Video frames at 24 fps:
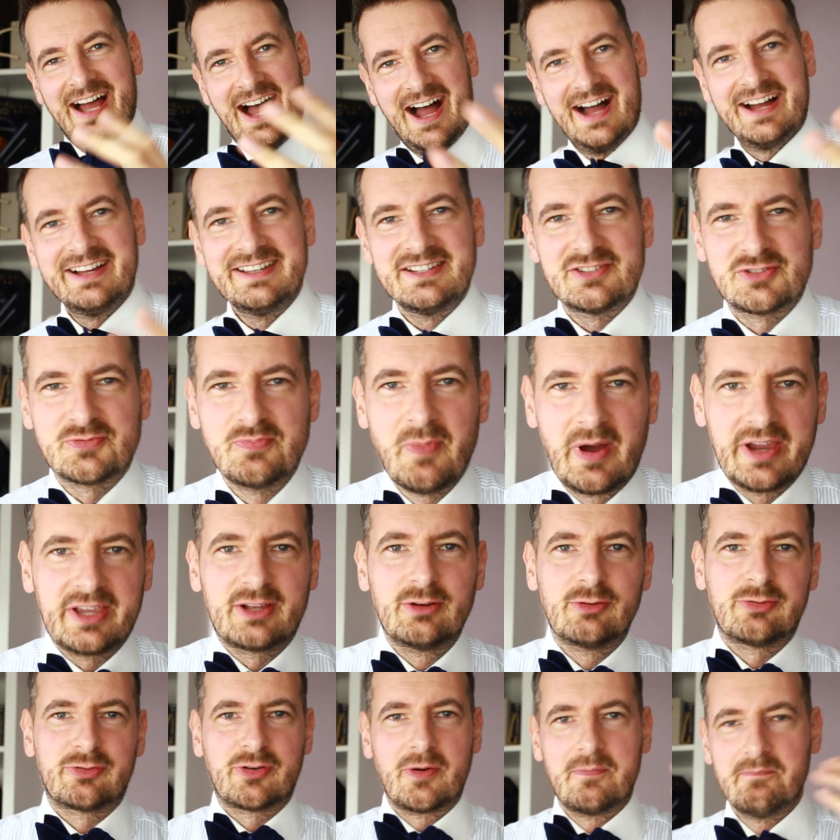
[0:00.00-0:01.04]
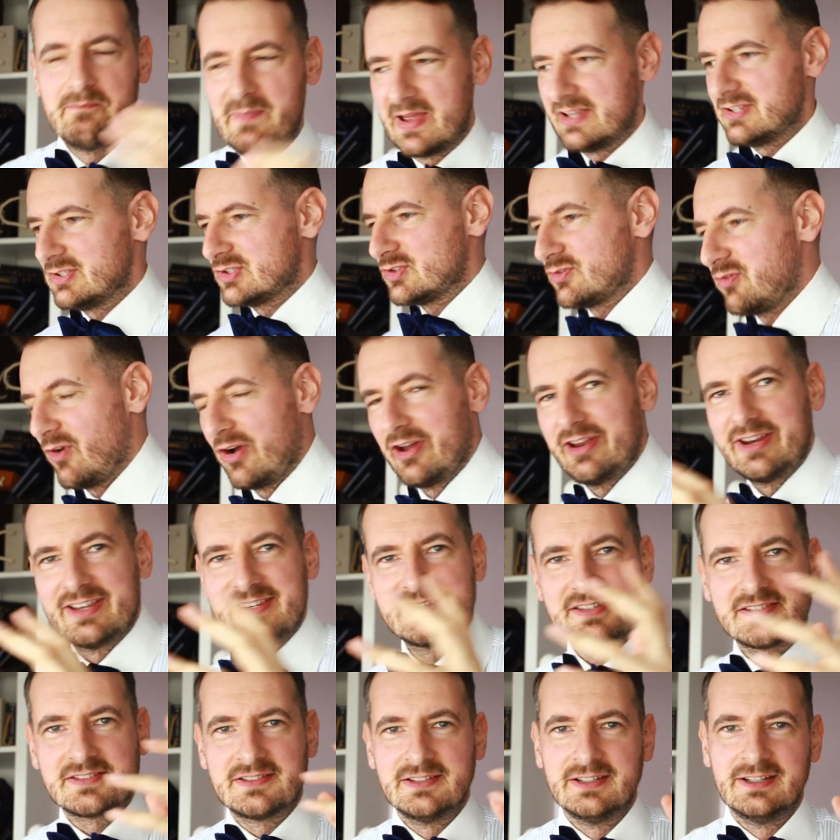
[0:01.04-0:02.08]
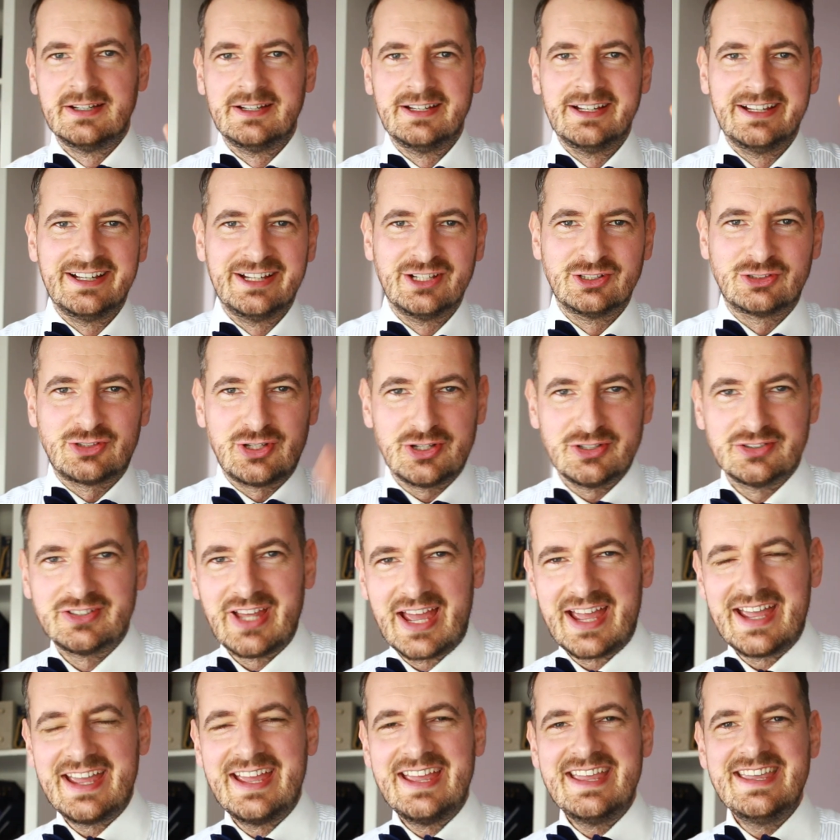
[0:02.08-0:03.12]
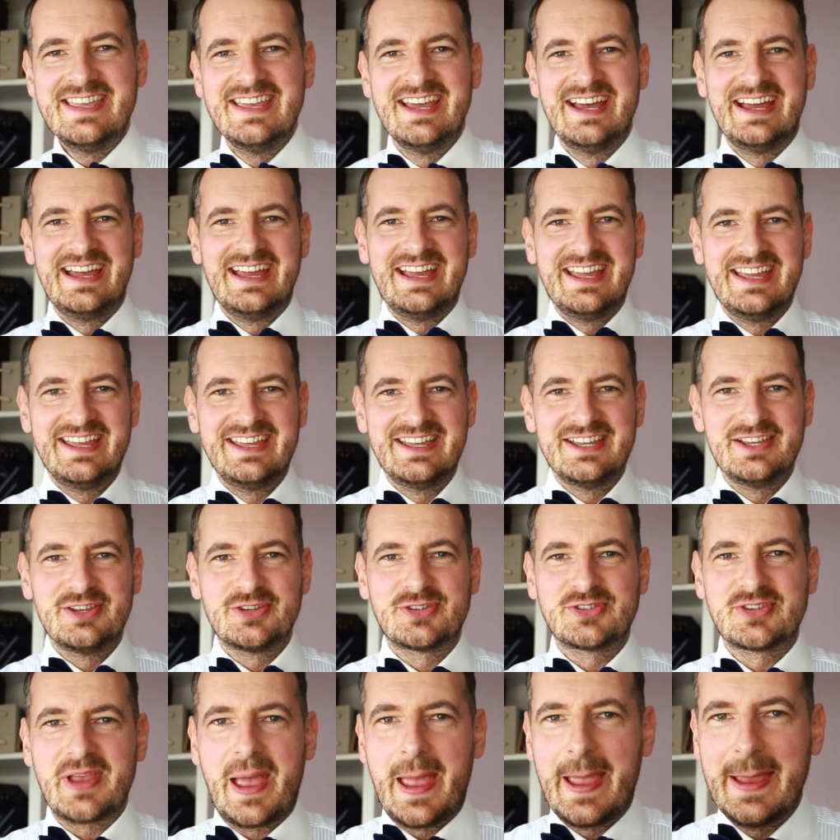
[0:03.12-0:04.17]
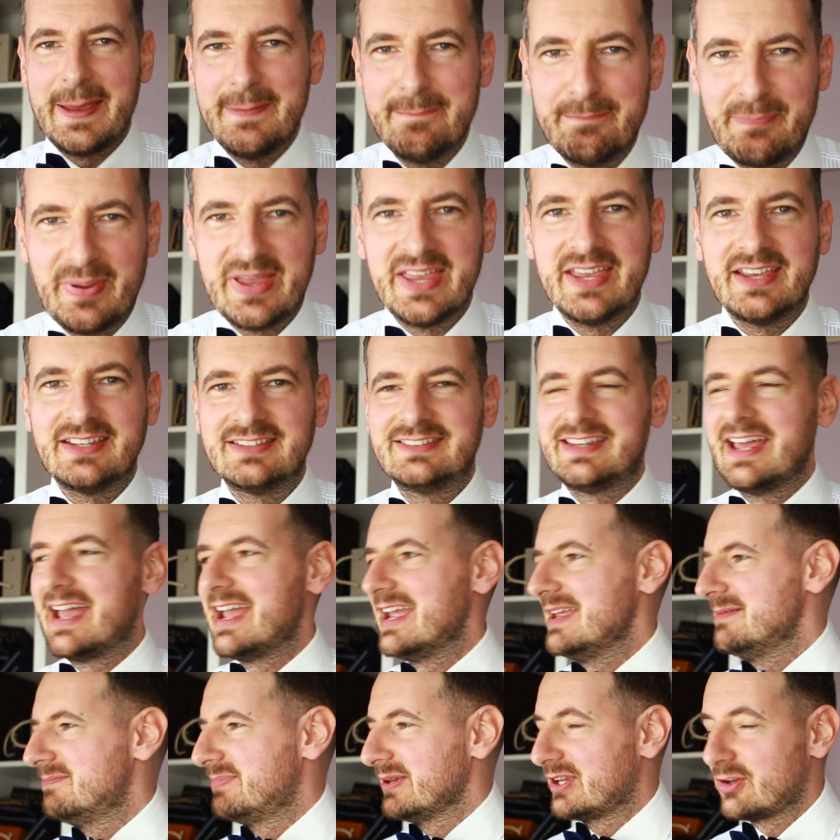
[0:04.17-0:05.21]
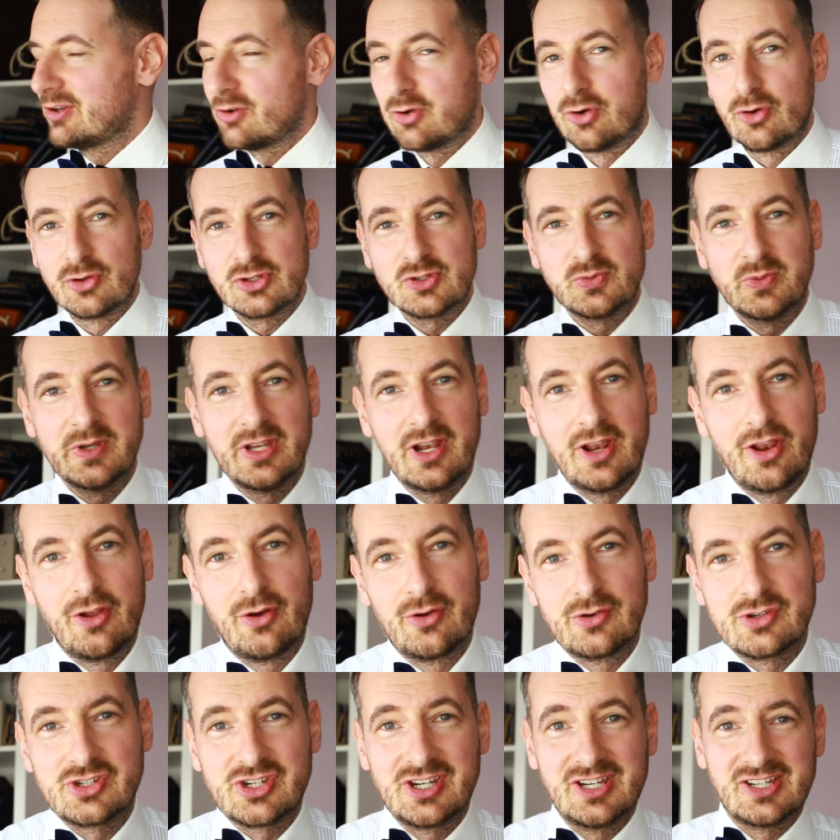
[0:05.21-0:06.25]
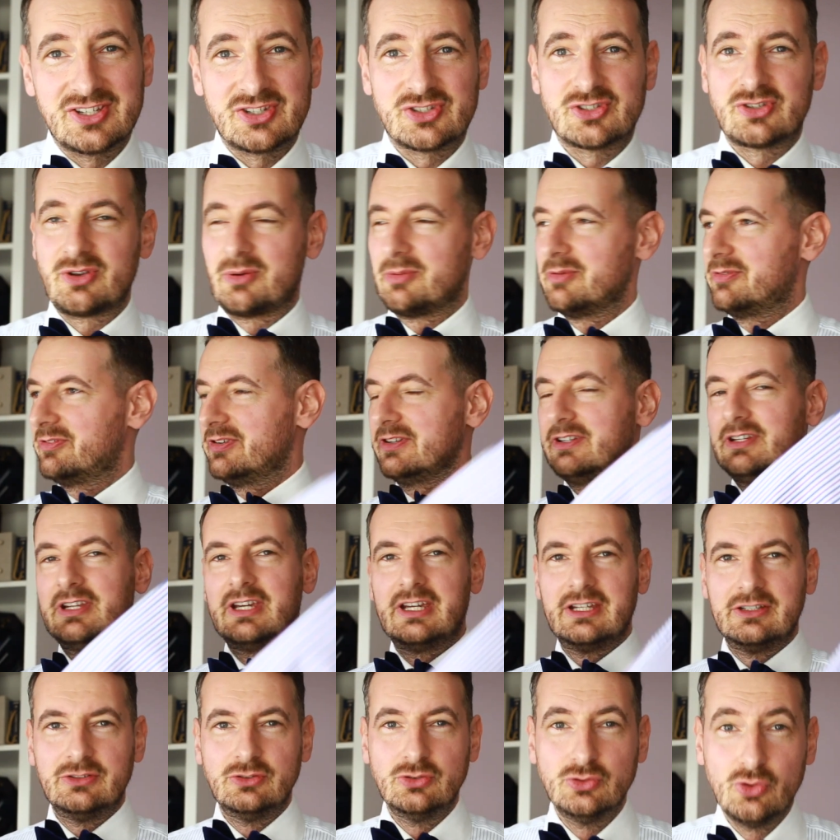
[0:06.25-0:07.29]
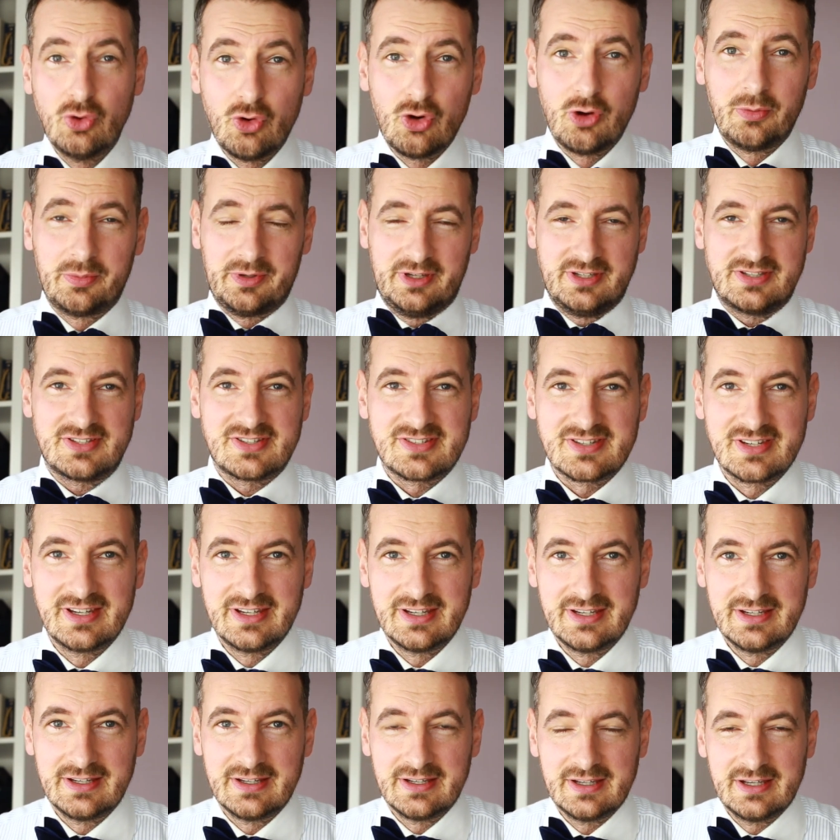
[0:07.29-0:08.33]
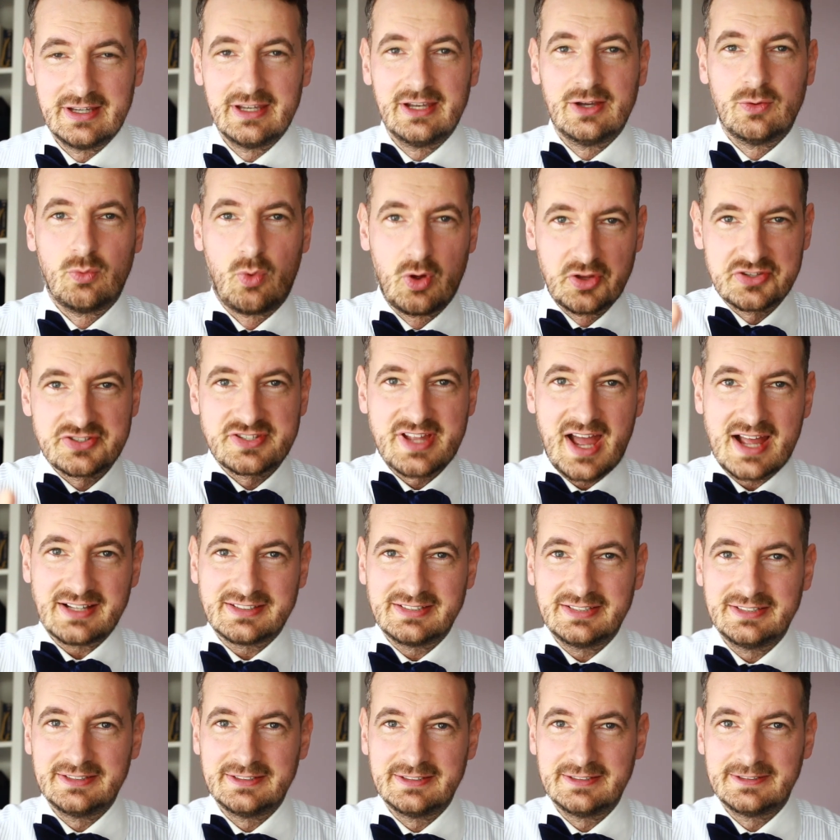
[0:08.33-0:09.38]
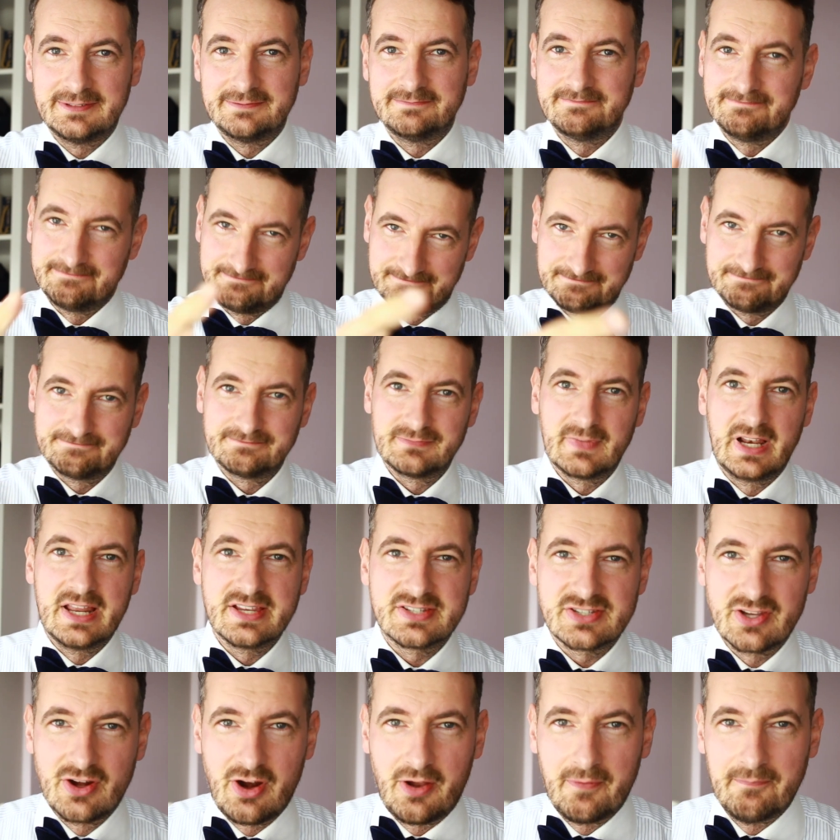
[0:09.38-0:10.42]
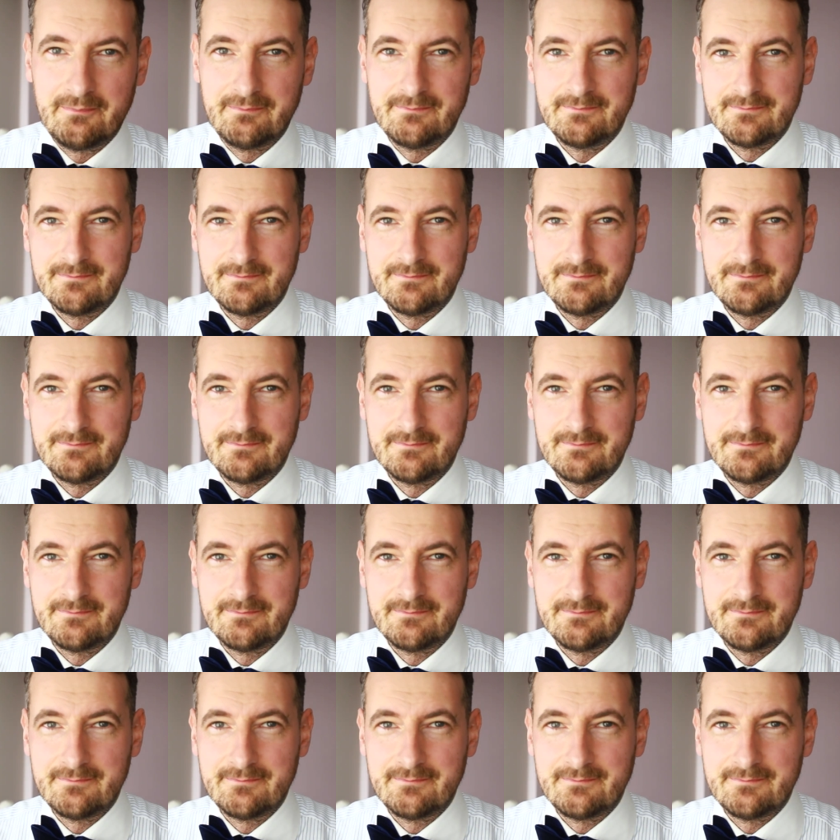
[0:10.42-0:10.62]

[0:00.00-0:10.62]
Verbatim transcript: Hi, it's Michael from Men's Finest. Today is a big day because we're launching something enormous. What's that? Listen on.